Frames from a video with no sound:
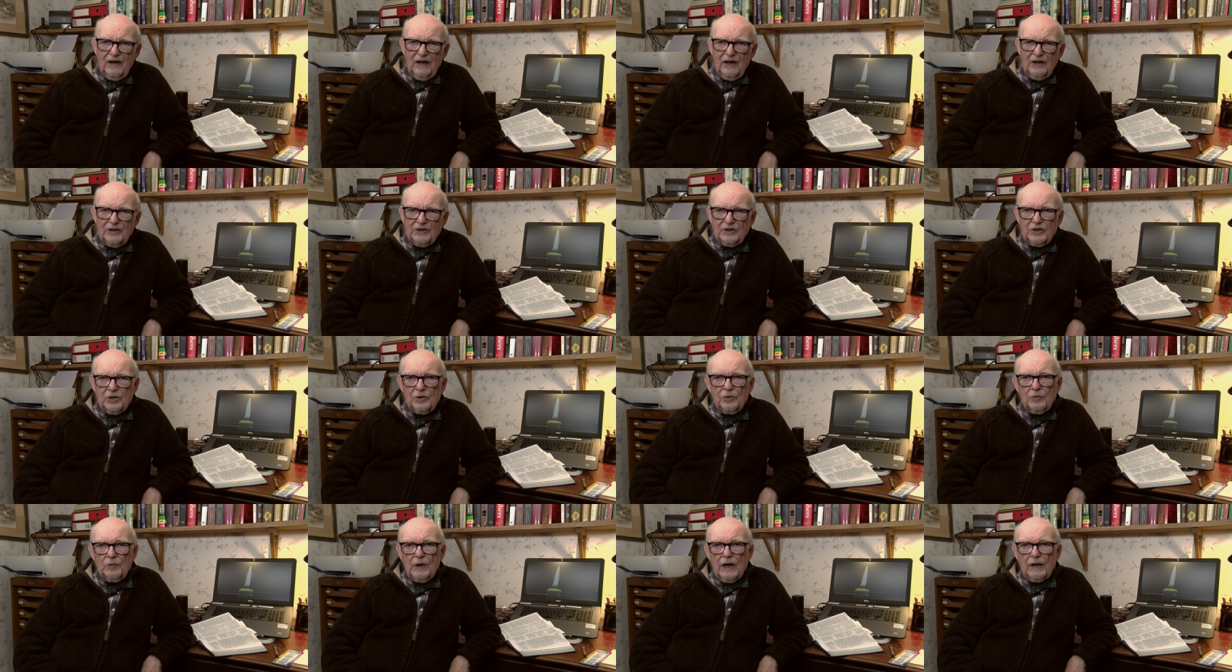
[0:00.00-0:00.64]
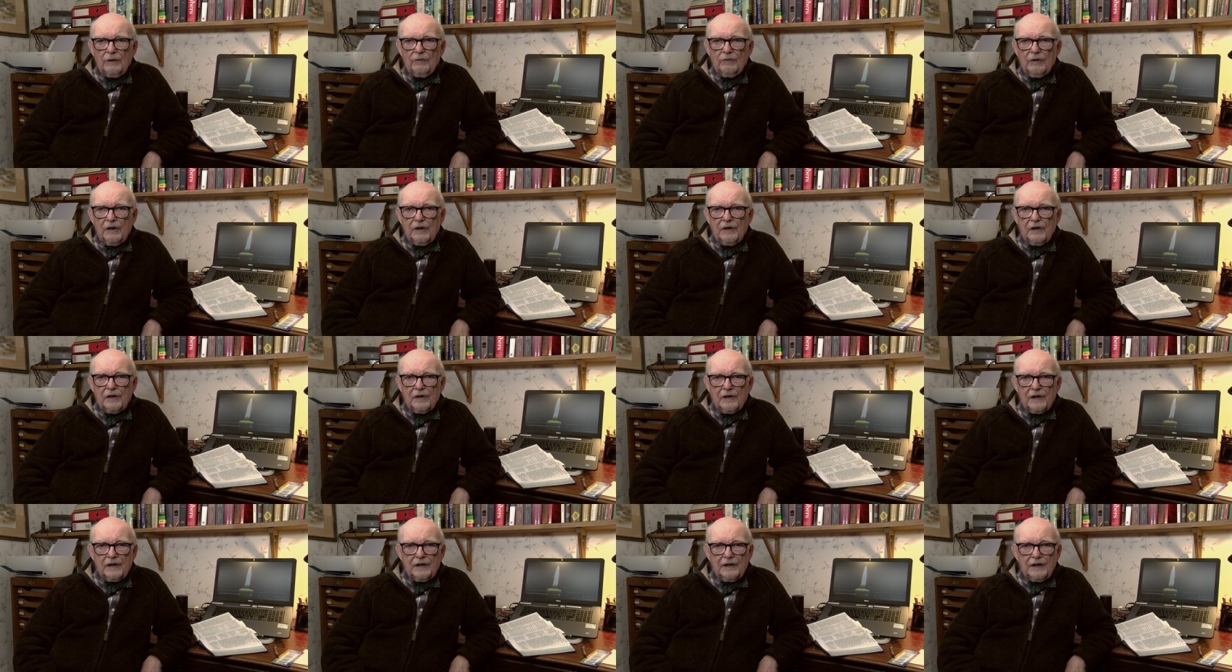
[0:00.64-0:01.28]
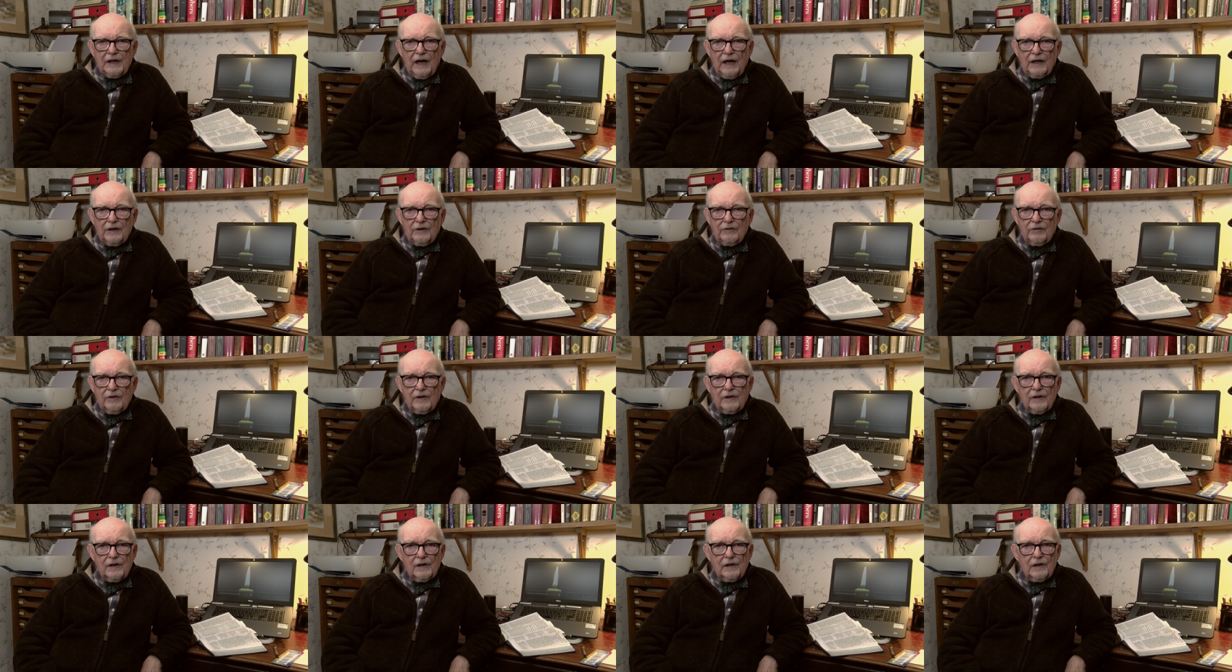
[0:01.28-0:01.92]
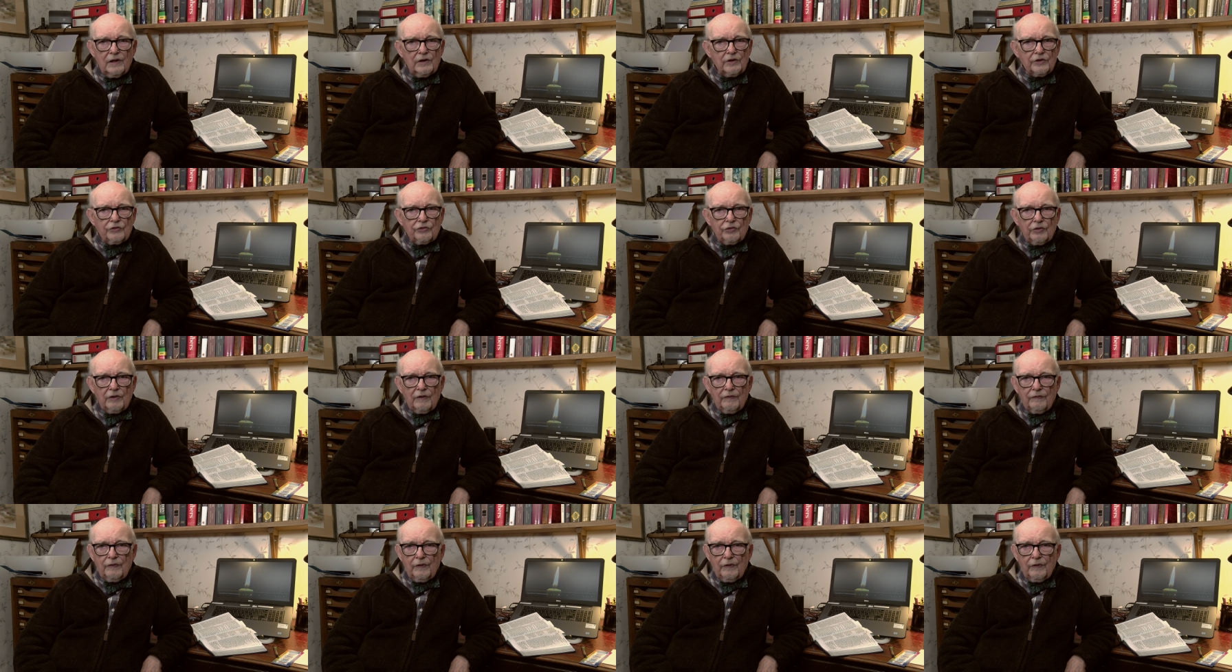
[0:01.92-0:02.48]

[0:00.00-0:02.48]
A two-way resuscitator is a luxury